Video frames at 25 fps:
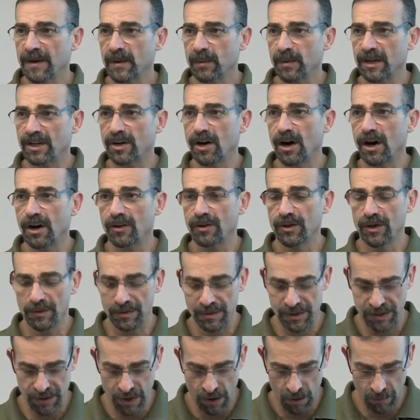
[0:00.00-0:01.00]
We call
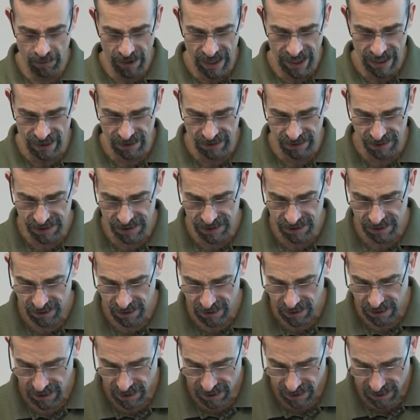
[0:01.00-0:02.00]
those domains.
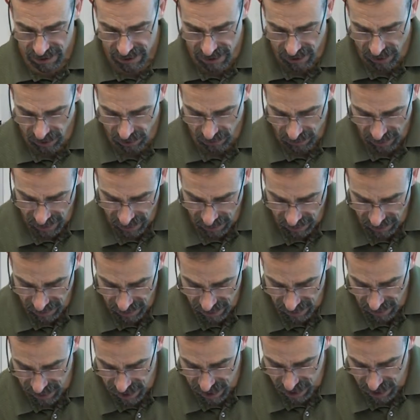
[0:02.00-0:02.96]
So in a